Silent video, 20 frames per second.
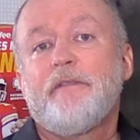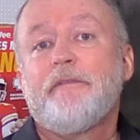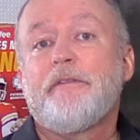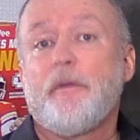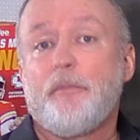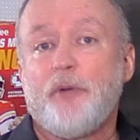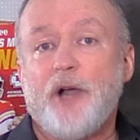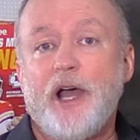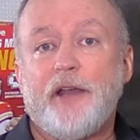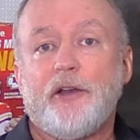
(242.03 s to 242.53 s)

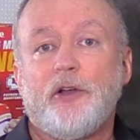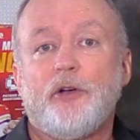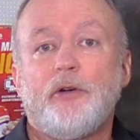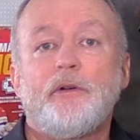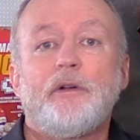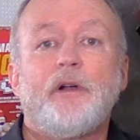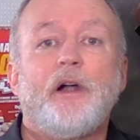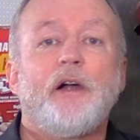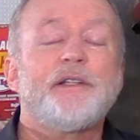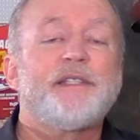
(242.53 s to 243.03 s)

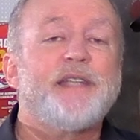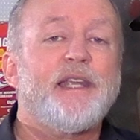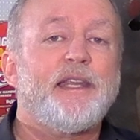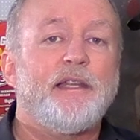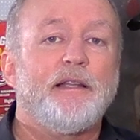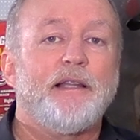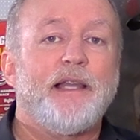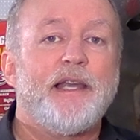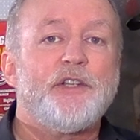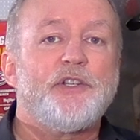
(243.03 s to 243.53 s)
vibrato,
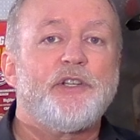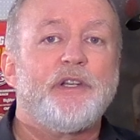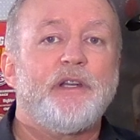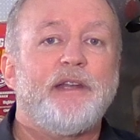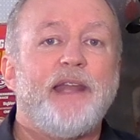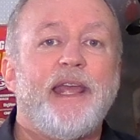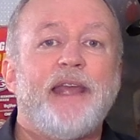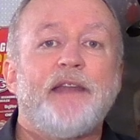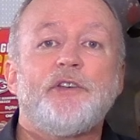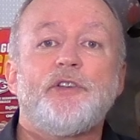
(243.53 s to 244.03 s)

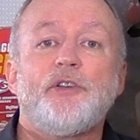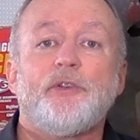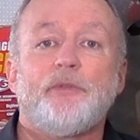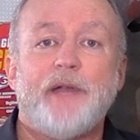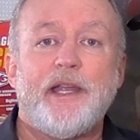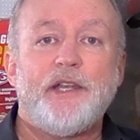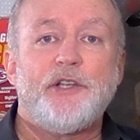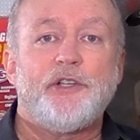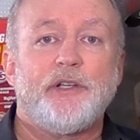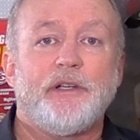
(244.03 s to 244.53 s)
articulation, and
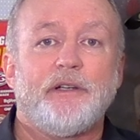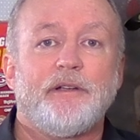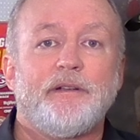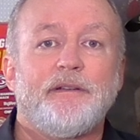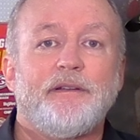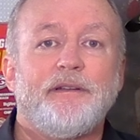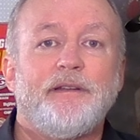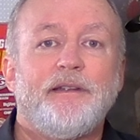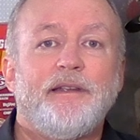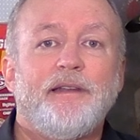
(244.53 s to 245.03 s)
duration.
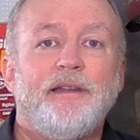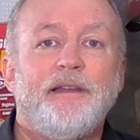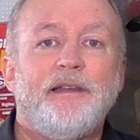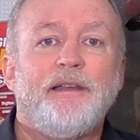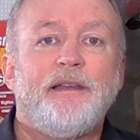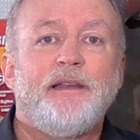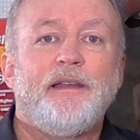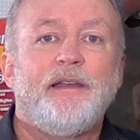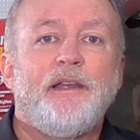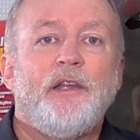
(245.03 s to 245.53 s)

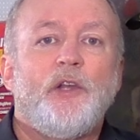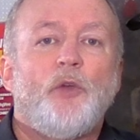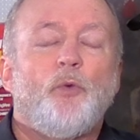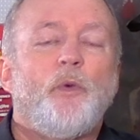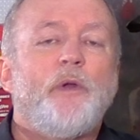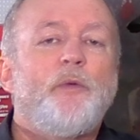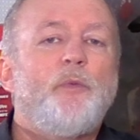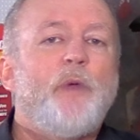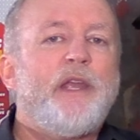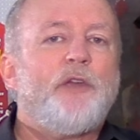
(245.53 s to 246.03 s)

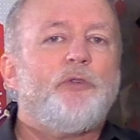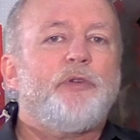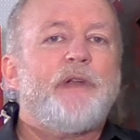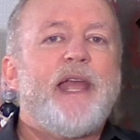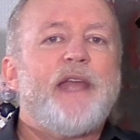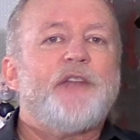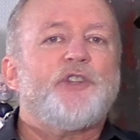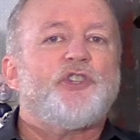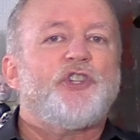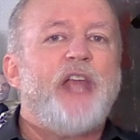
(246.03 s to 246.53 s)
When we
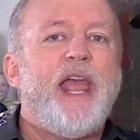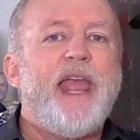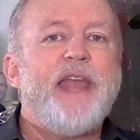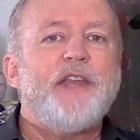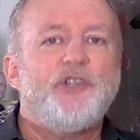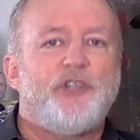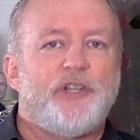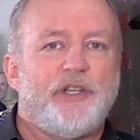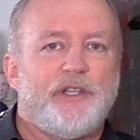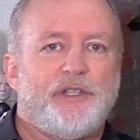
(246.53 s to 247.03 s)
create
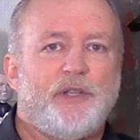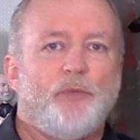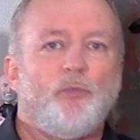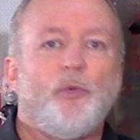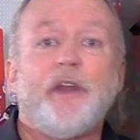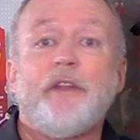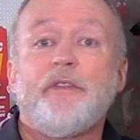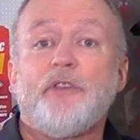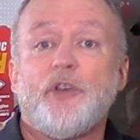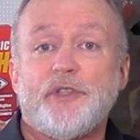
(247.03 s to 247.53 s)
changes in
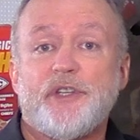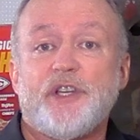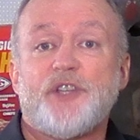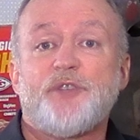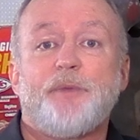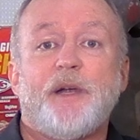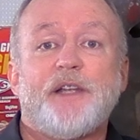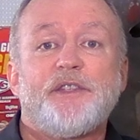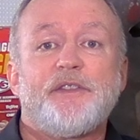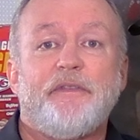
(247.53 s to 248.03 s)
one of those
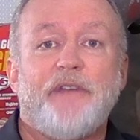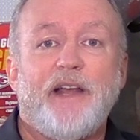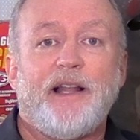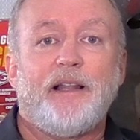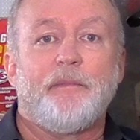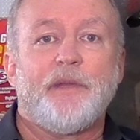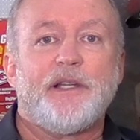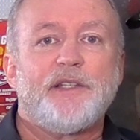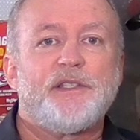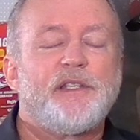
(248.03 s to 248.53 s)
expressive
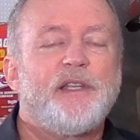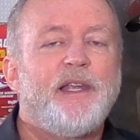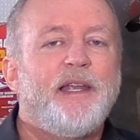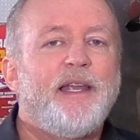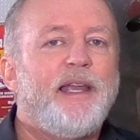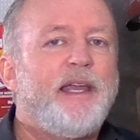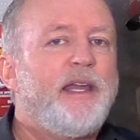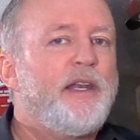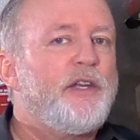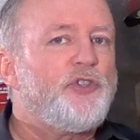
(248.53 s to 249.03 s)
elements,
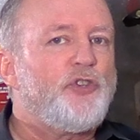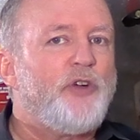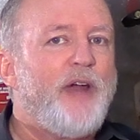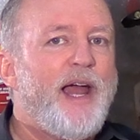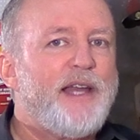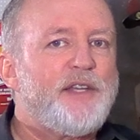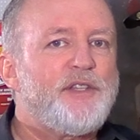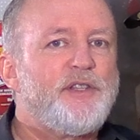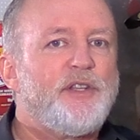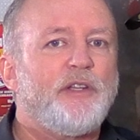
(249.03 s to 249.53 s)
it
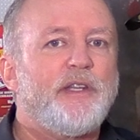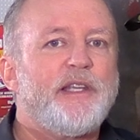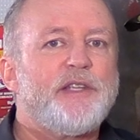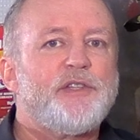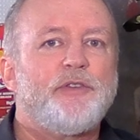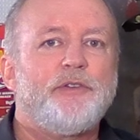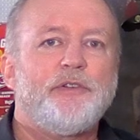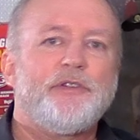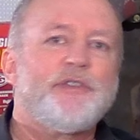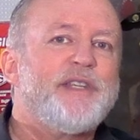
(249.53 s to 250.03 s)
attracts the
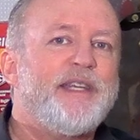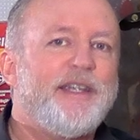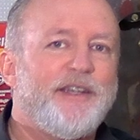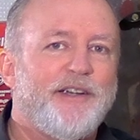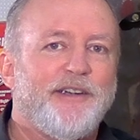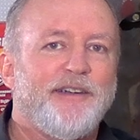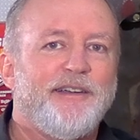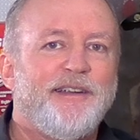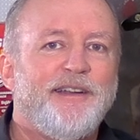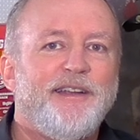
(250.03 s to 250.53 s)
listener's
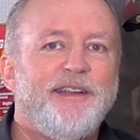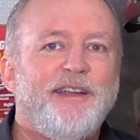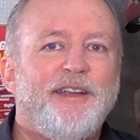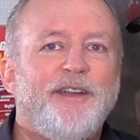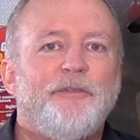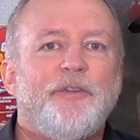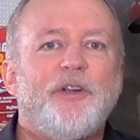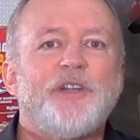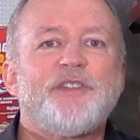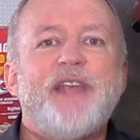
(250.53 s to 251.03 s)
ear.
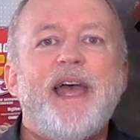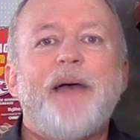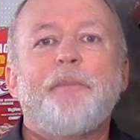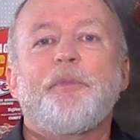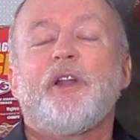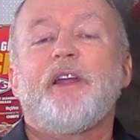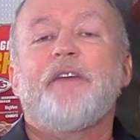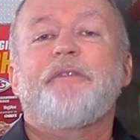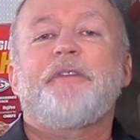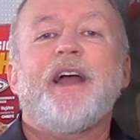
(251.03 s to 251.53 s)
For
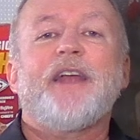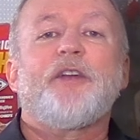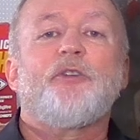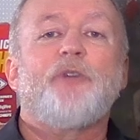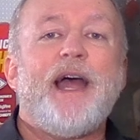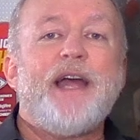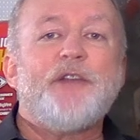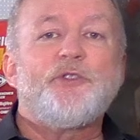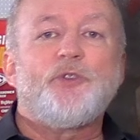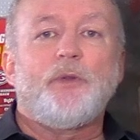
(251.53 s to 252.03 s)
example, if I
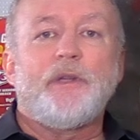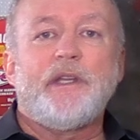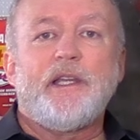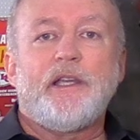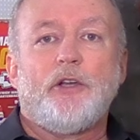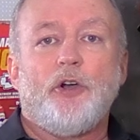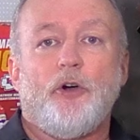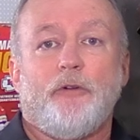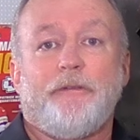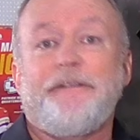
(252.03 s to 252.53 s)
gradually
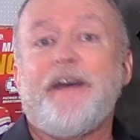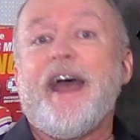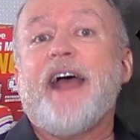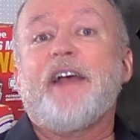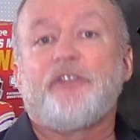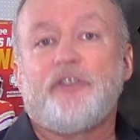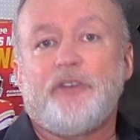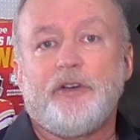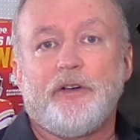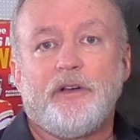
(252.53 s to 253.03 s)
go
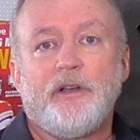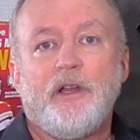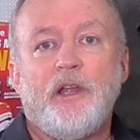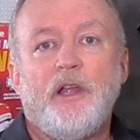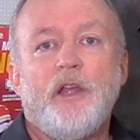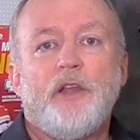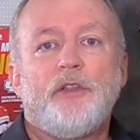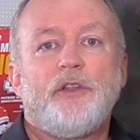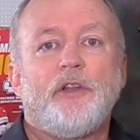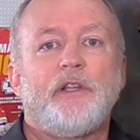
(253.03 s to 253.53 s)
faster,
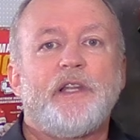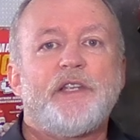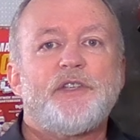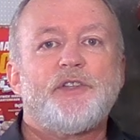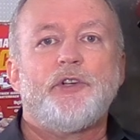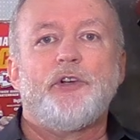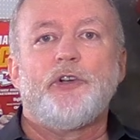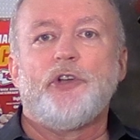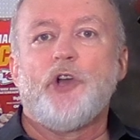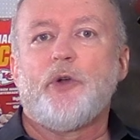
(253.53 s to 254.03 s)
the
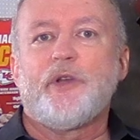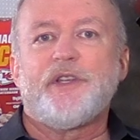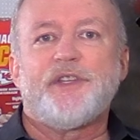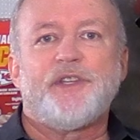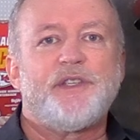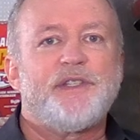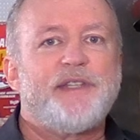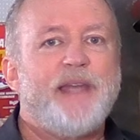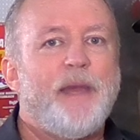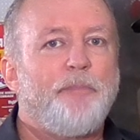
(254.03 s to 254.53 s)
listener
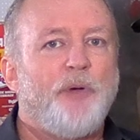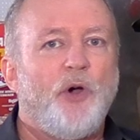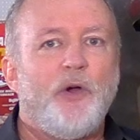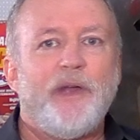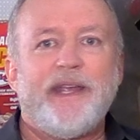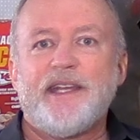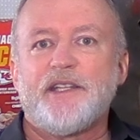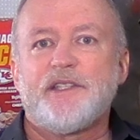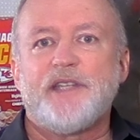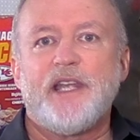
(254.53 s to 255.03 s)
notices tempo
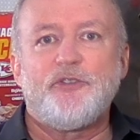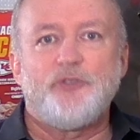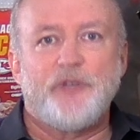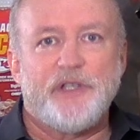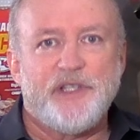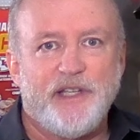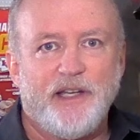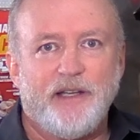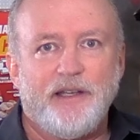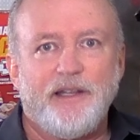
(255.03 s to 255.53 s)
and gets
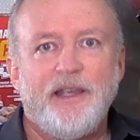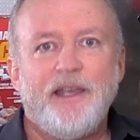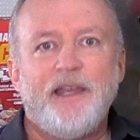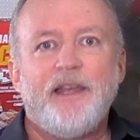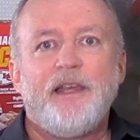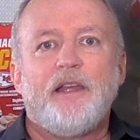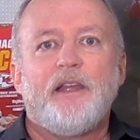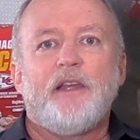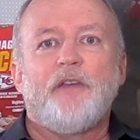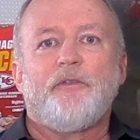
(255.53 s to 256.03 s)
interested.
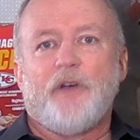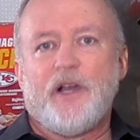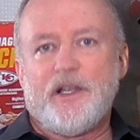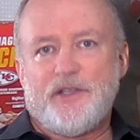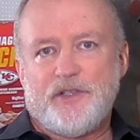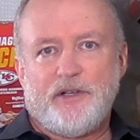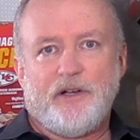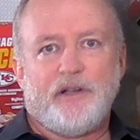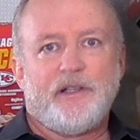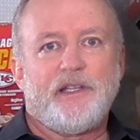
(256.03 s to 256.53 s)
If I
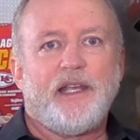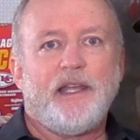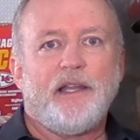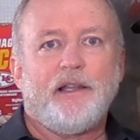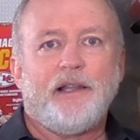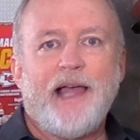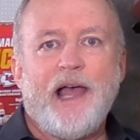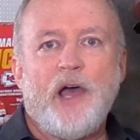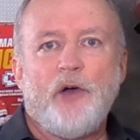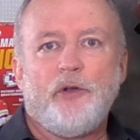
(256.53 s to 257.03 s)
start to get
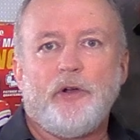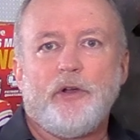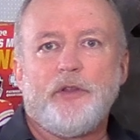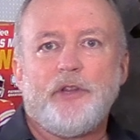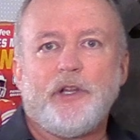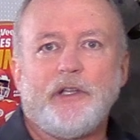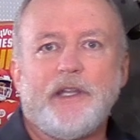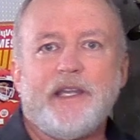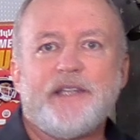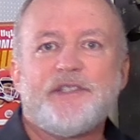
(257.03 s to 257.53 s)
louder,
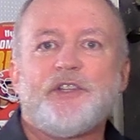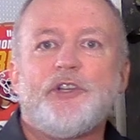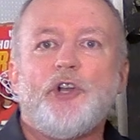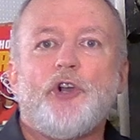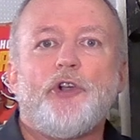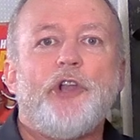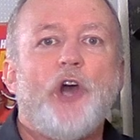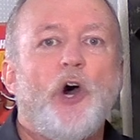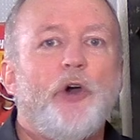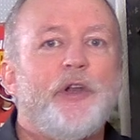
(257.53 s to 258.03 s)
the
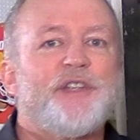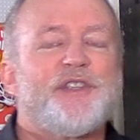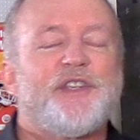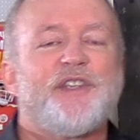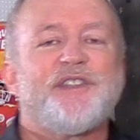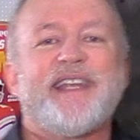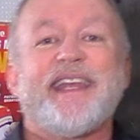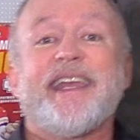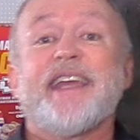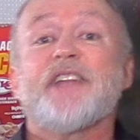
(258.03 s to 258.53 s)
listener
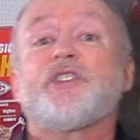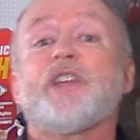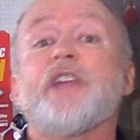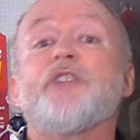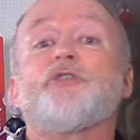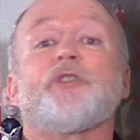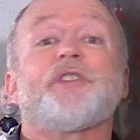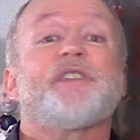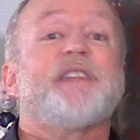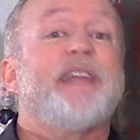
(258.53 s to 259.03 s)
notices and gets
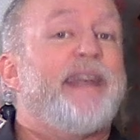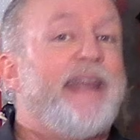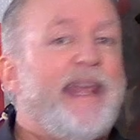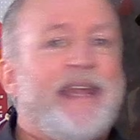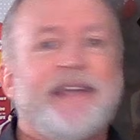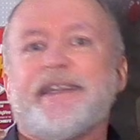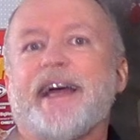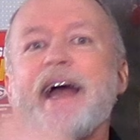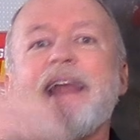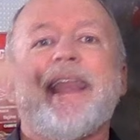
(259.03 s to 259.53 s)
interested
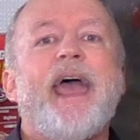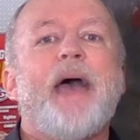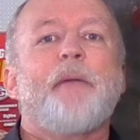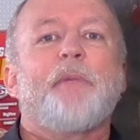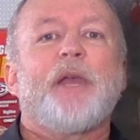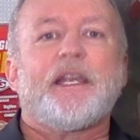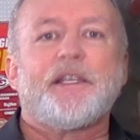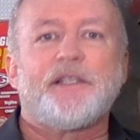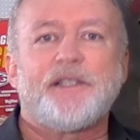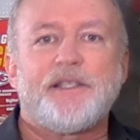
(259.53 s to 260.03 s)
in
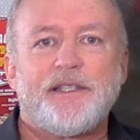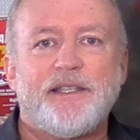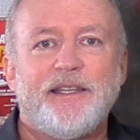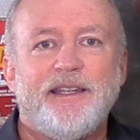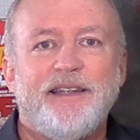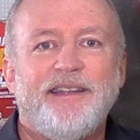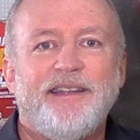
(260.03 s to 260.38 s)
dynamics.